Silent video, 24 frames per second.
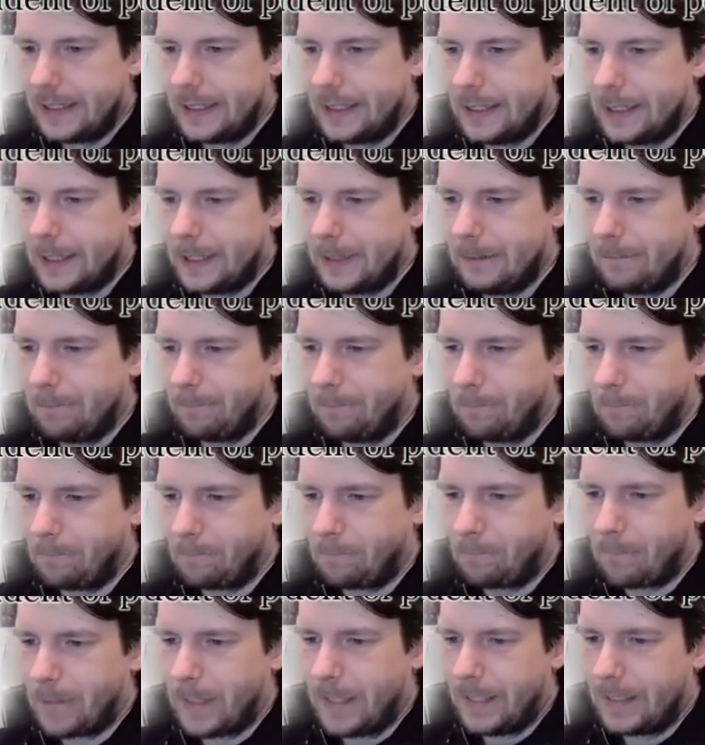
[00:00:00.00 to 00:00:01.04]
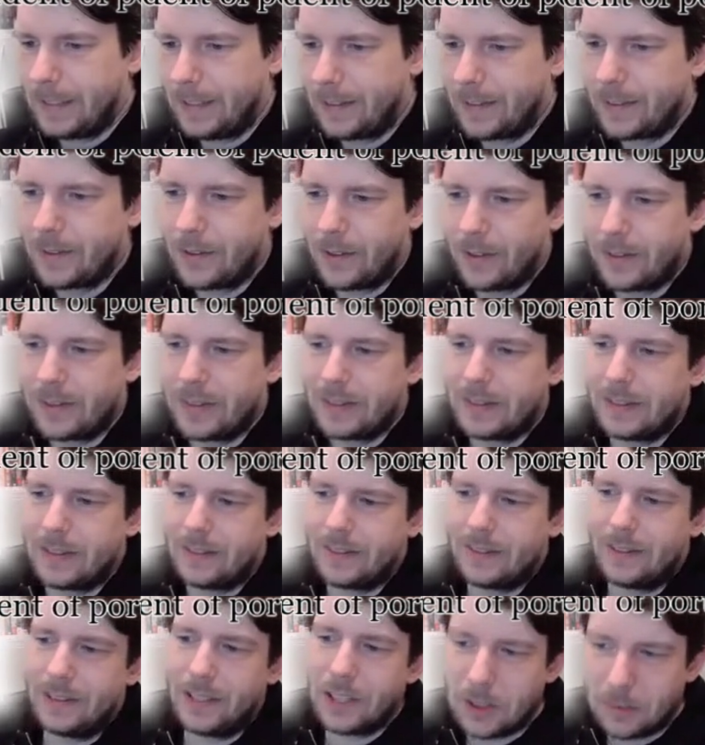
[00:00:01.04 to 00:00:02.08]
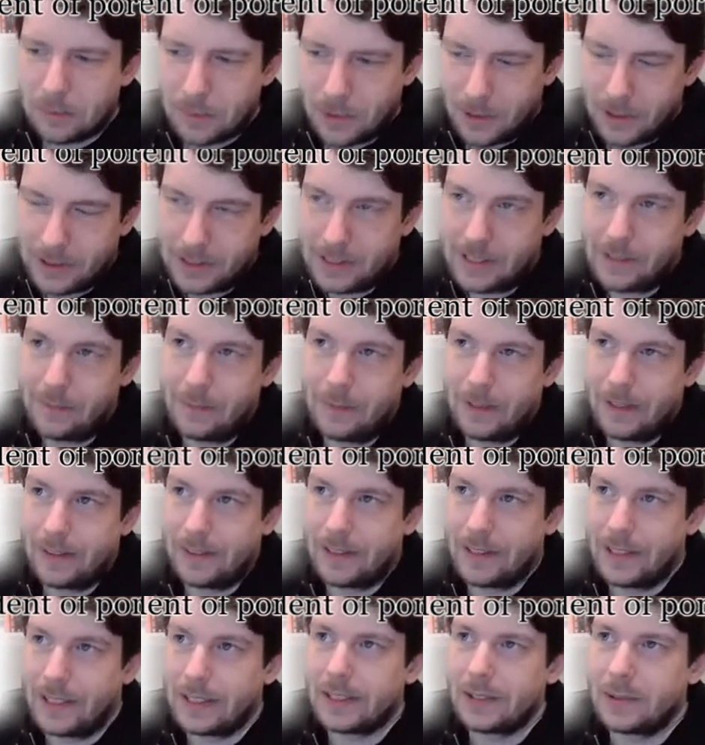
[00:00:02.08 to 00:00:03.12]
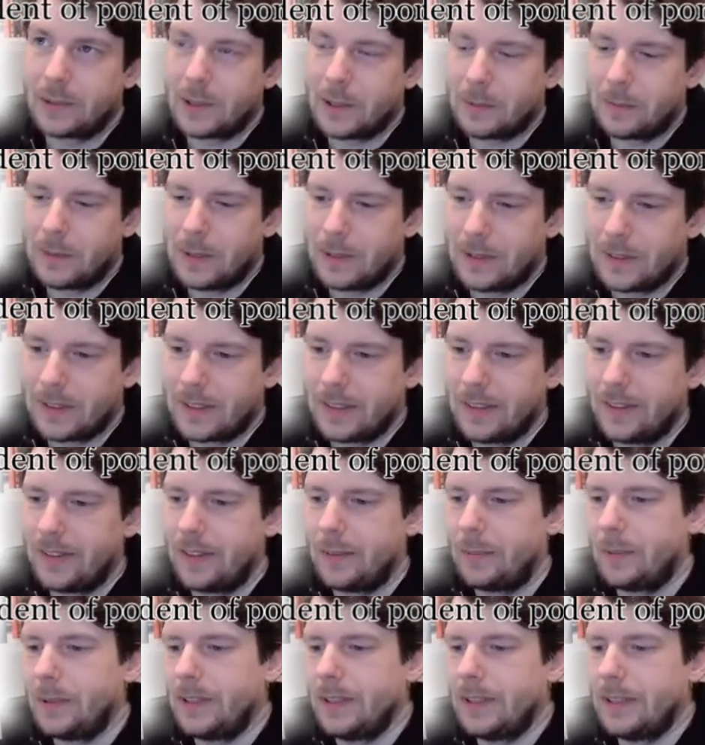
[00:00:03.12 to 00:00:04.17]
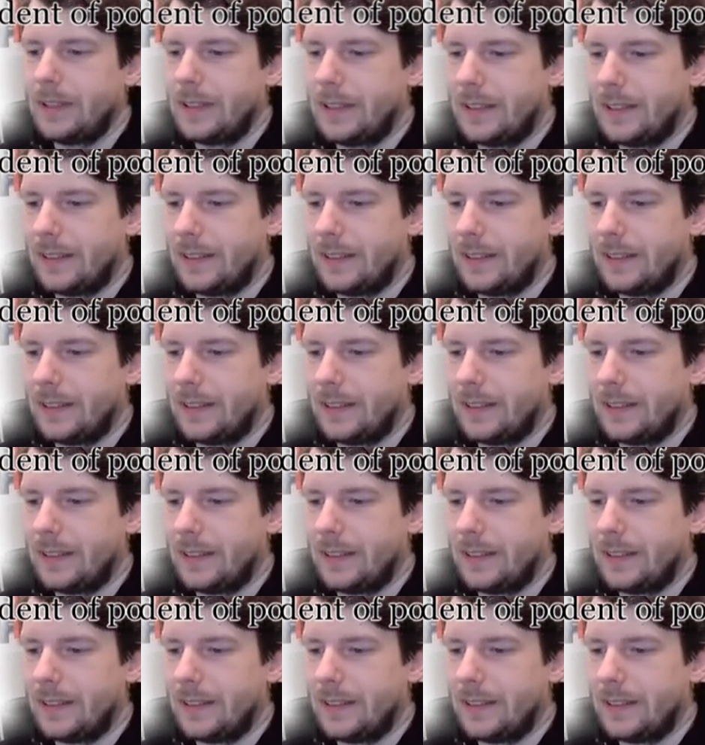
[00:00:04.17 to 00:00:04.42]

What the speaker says: It has source and destination port numbers like UDP or TCP.